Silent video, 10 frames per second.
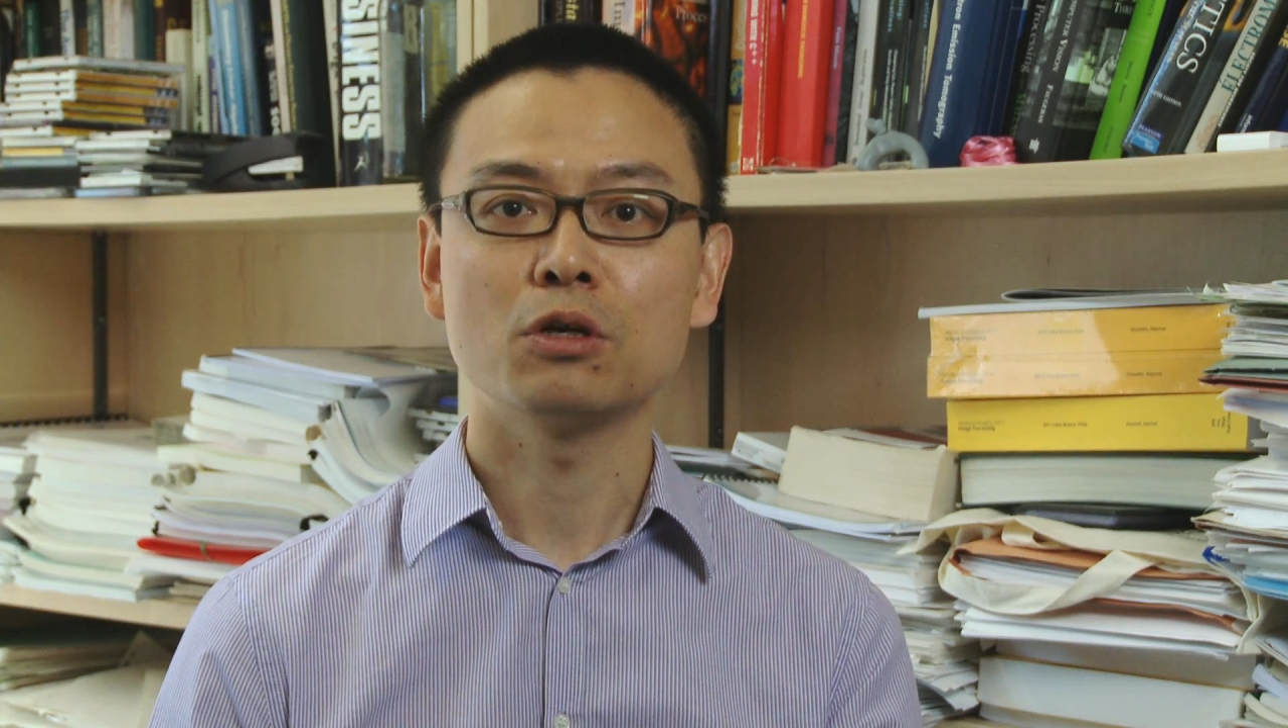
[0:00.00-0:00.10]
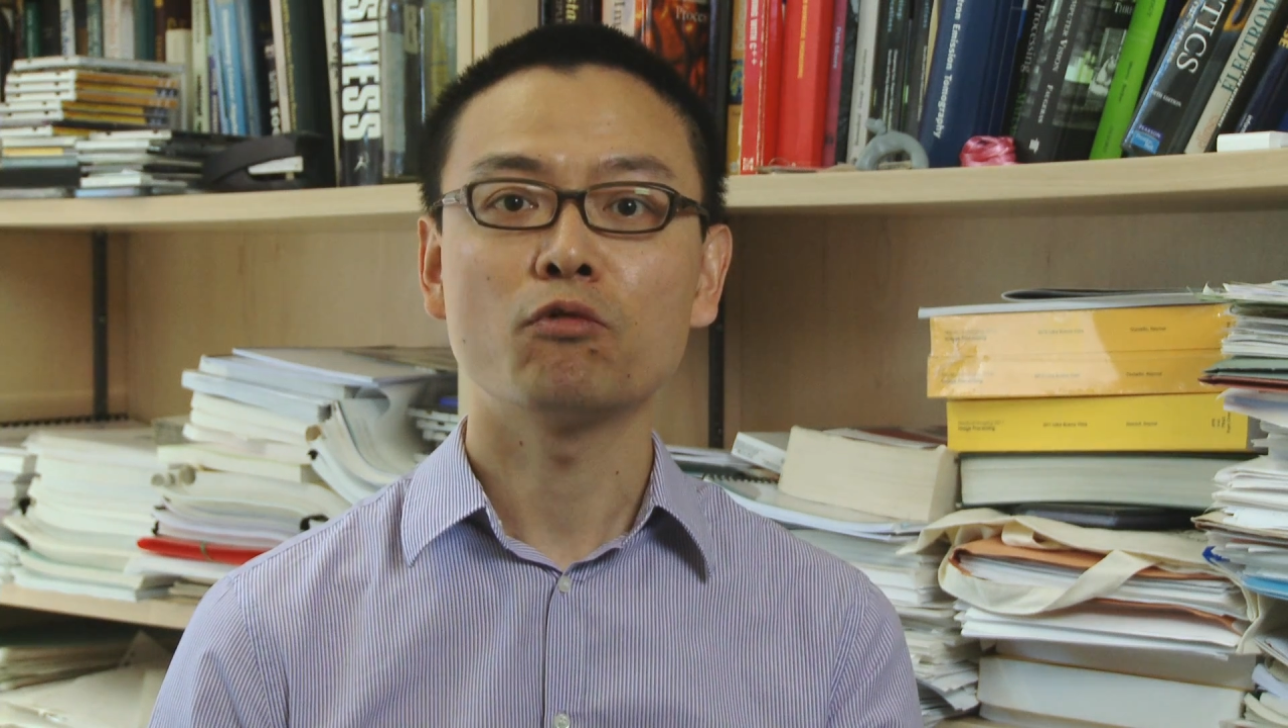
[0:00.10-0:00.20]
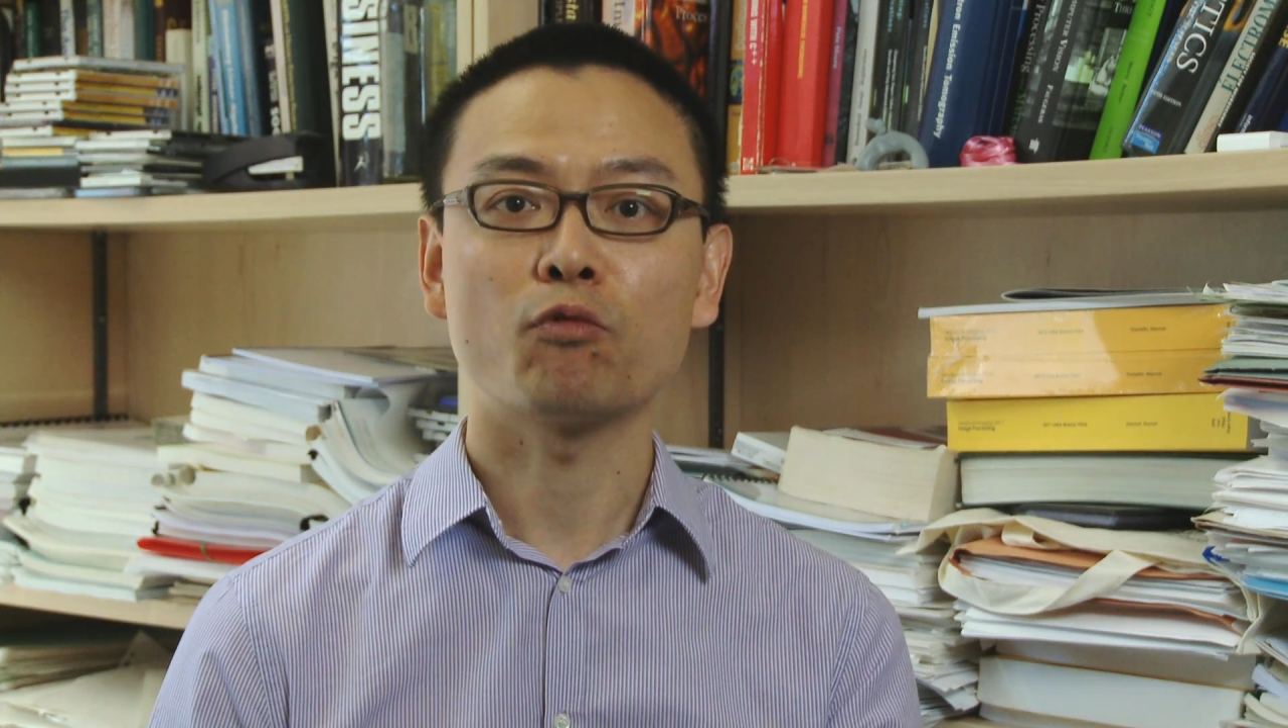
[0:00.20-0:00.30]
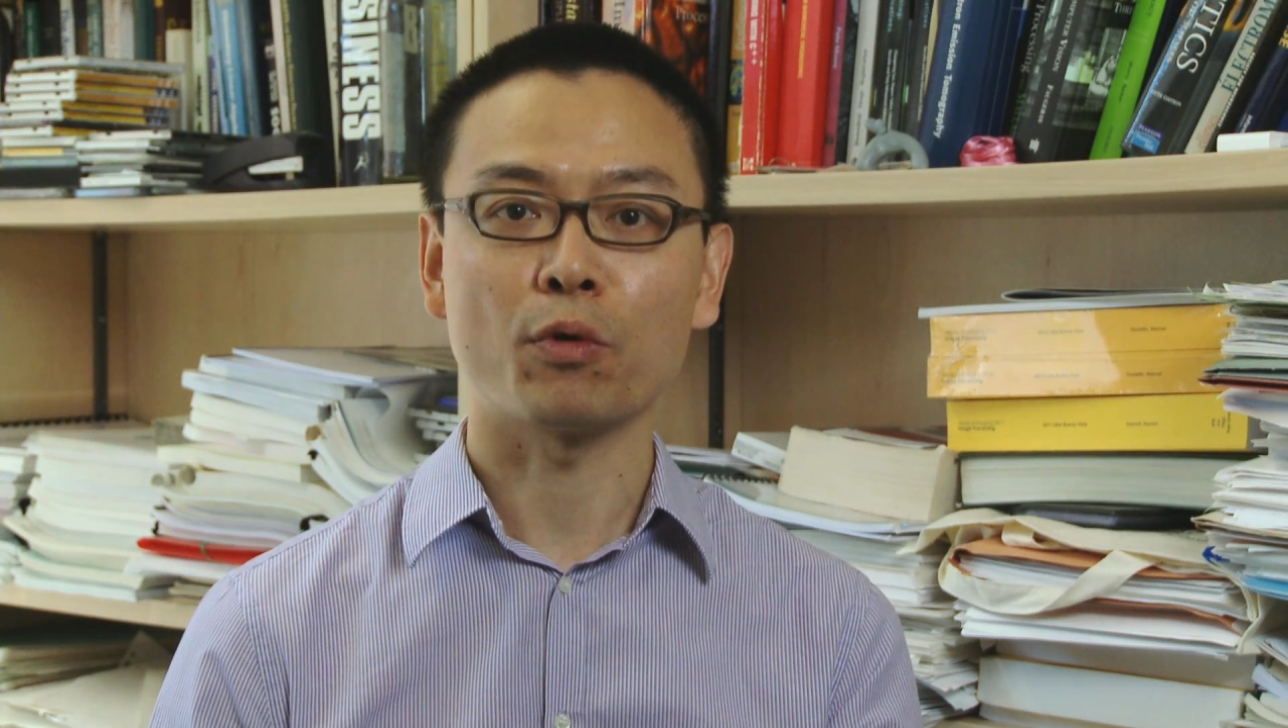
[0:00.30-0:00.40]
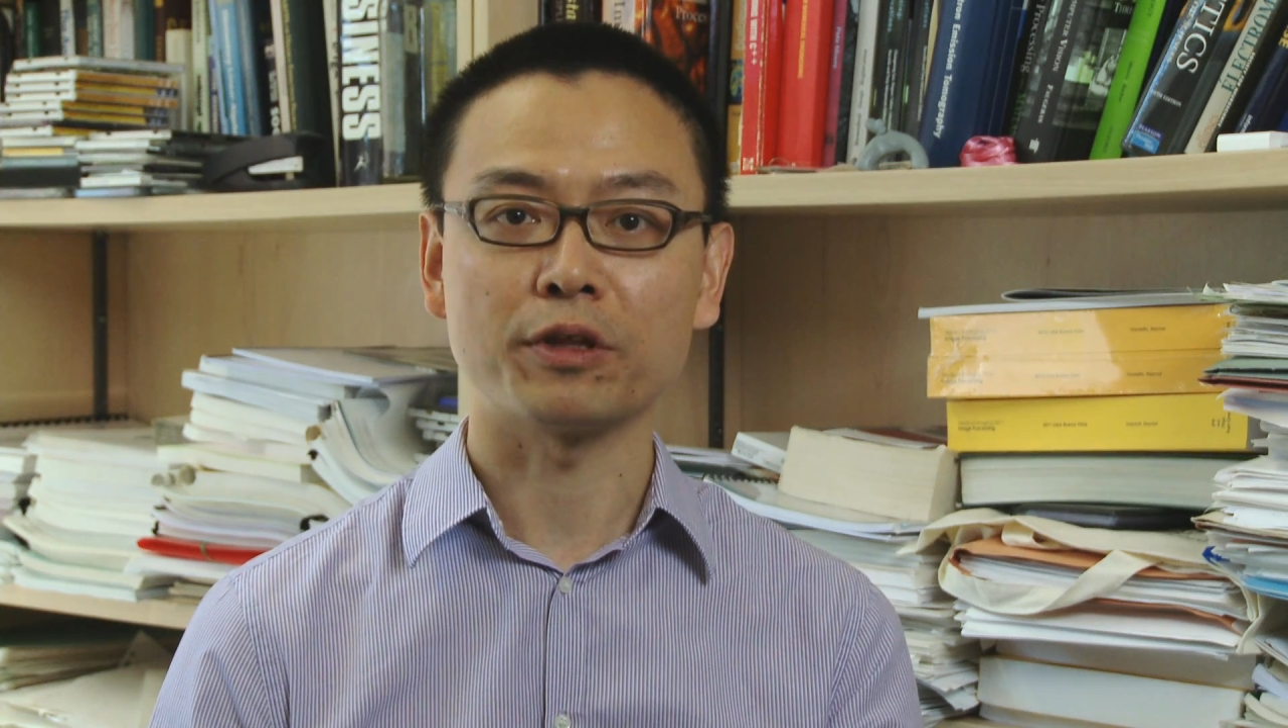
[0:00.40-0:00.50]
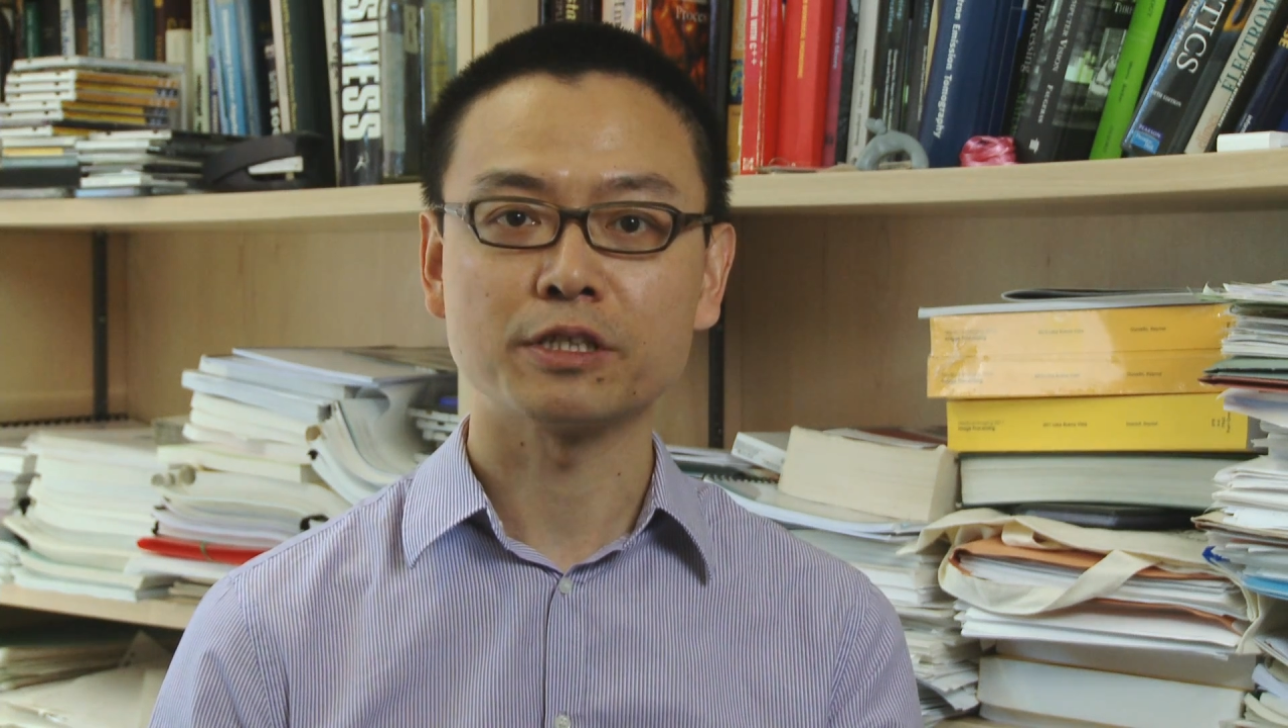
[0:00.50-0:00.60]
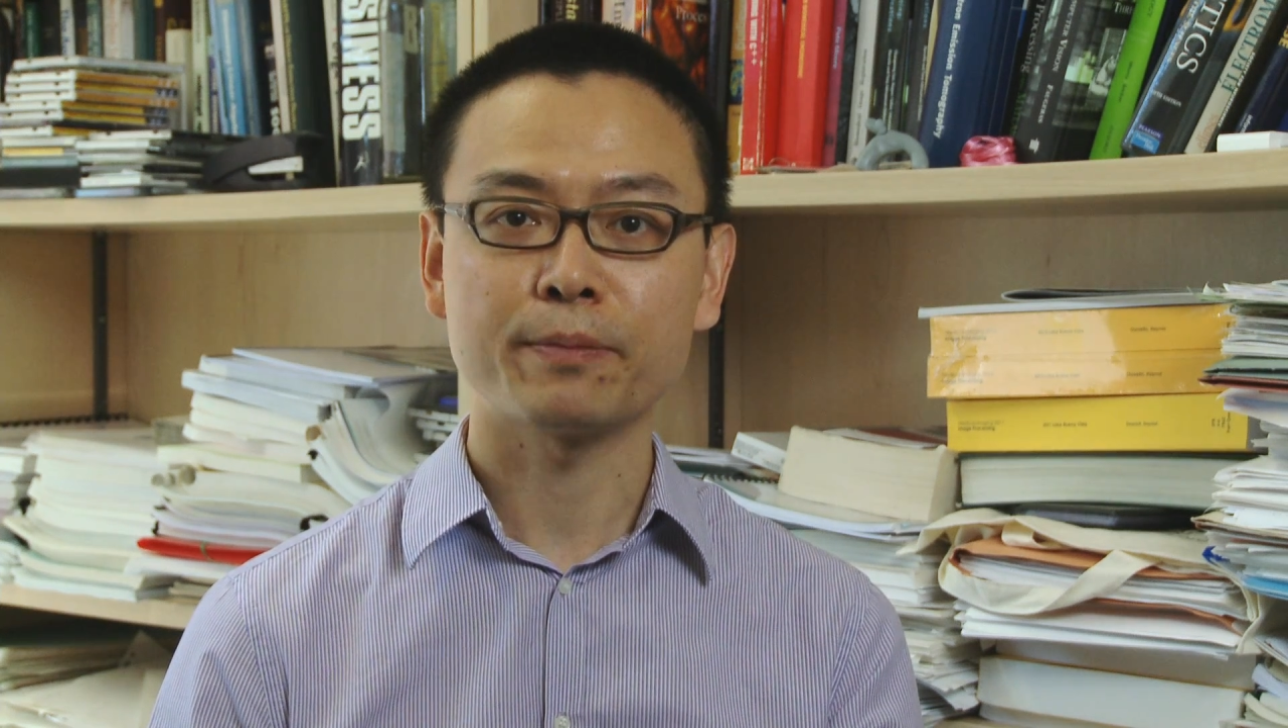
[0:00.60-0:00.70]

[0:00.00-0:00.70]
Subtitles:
for these